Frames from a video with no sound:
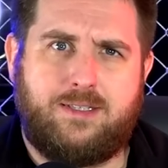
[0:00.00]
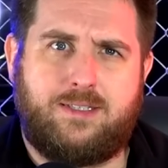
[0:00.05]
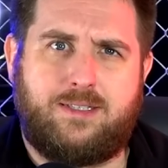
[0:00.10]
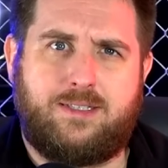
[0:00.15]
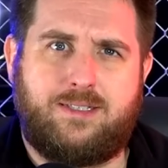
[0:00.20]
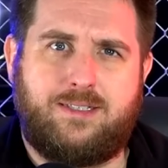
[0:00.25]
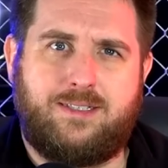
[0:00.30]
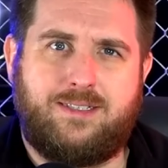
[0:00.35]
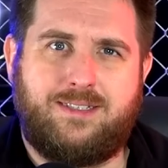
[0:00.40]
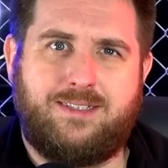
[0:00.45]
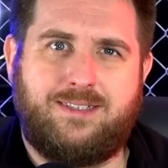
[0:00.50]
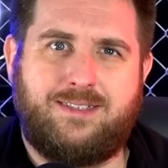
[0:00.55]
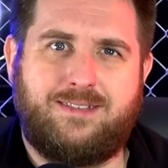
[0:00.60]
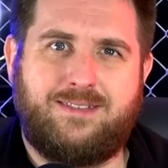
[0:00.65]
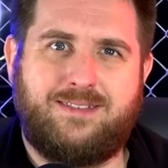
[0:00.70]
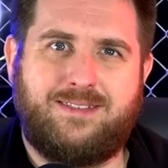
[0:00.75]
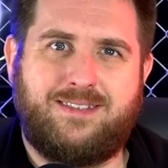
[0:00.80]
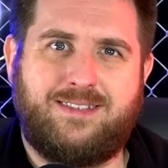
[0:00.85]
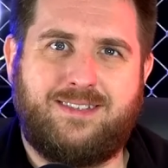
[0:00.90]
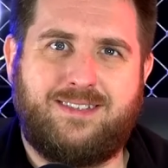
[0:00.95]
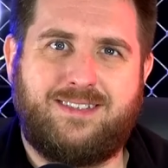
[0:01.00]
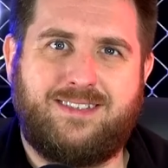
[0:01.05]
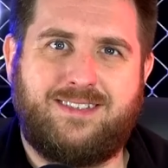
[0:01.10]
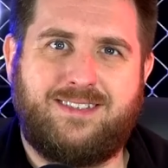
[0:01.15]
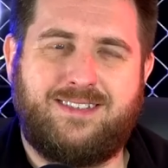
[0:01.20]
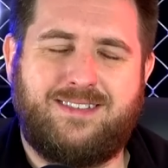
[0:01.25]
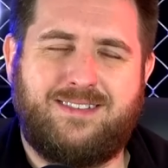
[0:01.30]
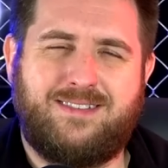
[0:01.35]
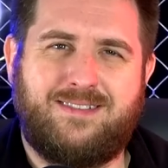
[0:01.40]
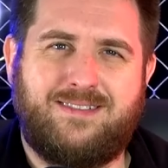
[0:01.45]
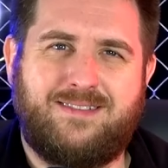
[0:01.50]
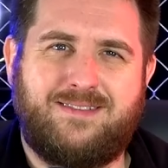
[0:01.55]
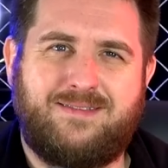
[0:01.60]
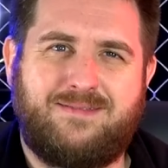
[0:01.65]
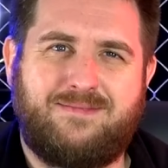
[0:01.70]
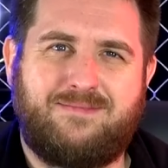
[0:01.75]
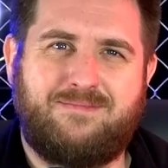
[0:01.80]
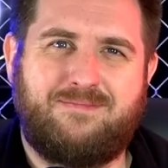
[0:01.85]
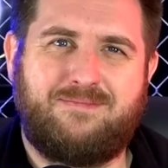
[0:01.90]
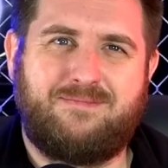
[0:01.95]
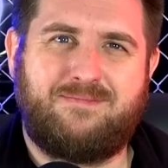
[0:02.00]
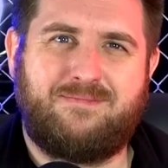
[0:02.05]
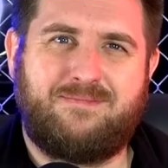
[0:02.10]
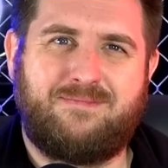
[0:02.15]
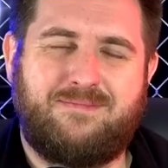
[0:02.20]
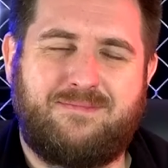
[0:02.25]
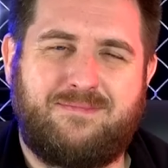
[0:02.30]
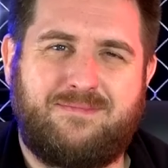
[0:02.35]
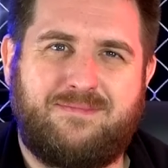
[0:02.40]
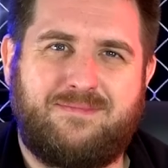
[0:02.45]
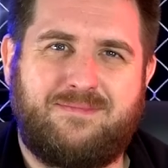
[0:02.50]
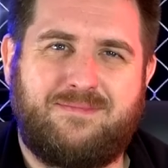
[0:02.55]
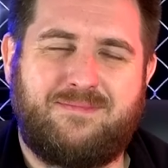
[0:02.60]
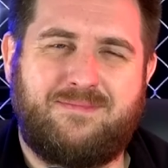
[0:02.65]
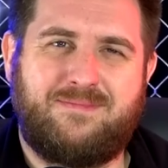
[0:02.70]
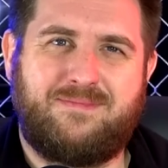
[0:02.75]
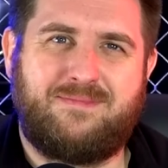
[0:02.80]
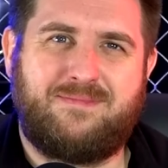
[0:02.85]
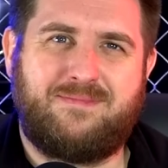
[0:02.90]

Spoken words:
This person isn't speaking.